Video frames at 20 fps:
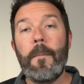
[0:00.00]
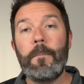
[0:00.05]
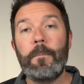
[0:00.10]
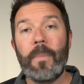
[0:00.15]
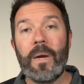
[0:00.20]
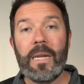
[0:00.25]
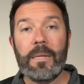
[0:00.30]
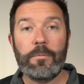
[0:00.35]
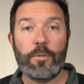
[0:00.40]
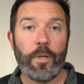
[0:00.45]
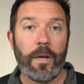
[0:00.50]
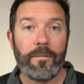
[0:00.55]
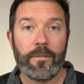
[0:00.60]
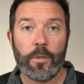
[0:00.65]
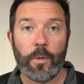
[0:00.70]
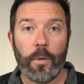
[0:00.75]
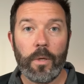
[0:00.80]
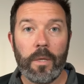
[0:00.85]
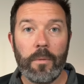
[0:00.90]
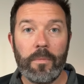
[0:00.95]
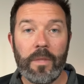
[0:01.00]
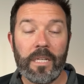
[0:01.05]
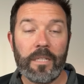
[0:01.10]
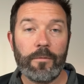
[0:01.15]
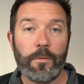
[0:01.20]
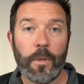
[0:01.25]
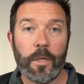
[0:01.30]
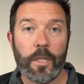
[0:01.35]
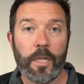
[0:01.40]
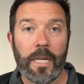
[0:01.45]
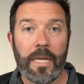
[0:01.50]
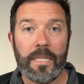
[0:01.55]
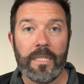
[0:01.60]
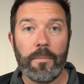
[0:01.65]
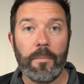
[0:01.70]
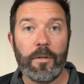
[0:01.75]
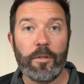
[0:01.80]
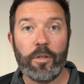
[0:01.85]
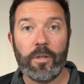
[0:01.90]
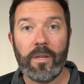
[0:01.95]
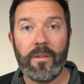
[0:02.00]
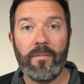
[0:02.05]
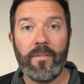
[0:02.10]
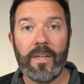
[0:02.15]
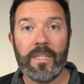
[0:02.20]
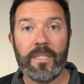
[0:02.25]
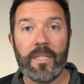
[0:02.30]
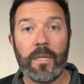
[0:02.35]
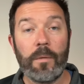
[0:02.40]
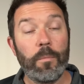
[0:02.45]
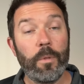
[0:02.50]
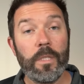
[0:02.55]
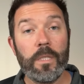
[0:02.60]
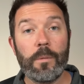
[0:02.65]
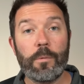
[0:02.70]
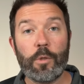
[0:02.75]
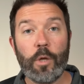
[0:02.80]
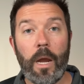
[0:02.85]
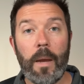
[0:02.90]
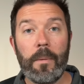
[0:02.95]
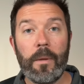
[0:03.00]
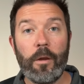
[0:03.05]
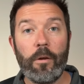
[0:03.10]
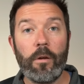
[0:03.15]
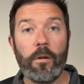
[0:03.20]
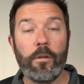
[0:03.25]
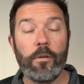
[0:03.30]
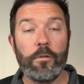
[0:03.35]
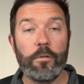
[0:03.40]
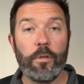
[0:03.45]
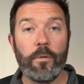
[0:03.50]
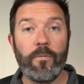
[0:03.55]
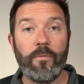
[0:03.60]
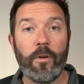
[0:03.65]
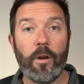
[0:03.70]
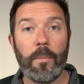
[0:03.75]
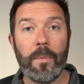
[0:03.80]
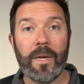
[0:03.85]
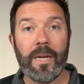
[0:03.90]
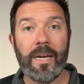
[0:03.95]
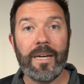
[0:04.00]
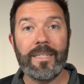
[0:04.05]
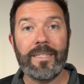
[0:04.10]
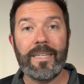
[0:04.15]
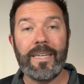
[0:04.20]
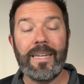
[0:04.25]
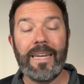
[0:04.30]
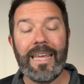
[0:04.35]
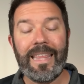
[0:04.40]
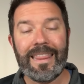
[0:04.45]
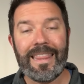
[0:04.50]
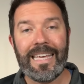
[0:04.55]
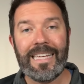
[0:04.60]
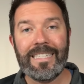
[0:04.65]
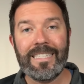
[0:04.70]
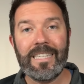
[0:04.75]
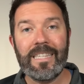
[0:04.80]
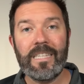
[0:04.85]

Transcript: My name is Travis Hoium. Thanks for watching Asymmetric Investing. Please subscribe here on YouTube for all my content. And thanks to